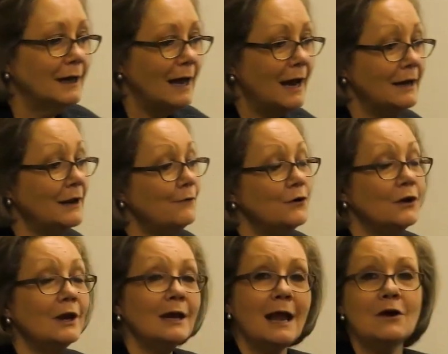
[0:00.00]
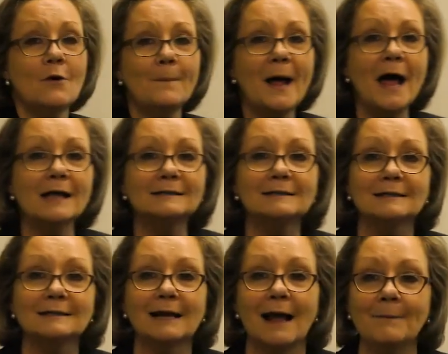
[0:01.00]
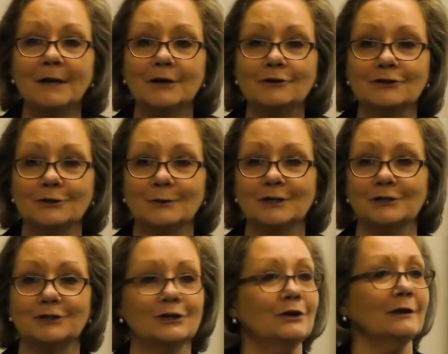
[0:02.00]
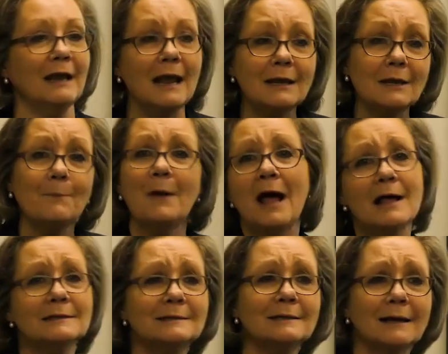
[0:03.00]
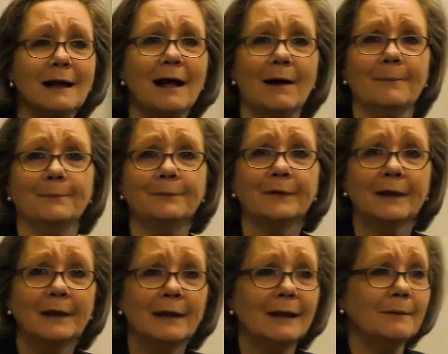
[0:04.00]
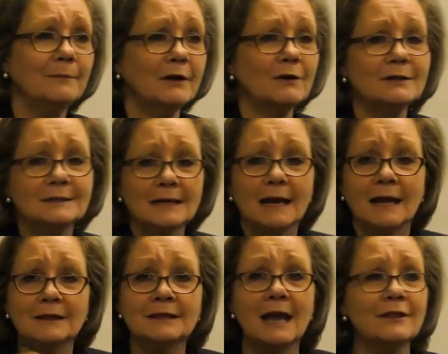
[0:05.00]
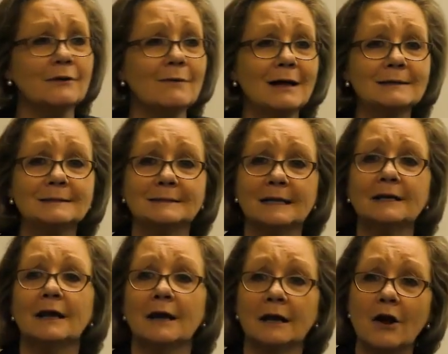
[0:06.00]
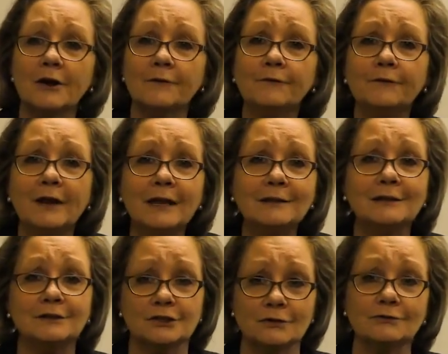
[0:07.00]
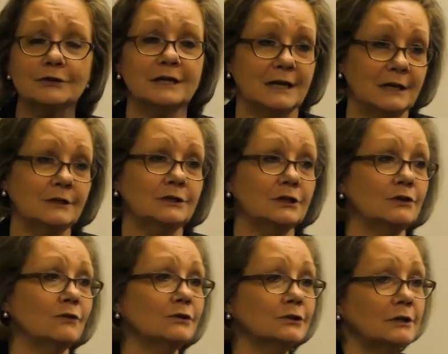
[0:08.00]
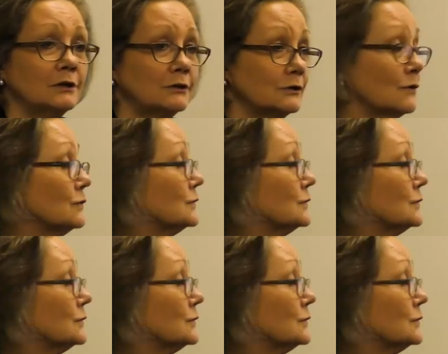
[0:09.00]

And if you can get your pastor to come in and do it too, get your pastor to come, because they're the ones that are going to feed the children into your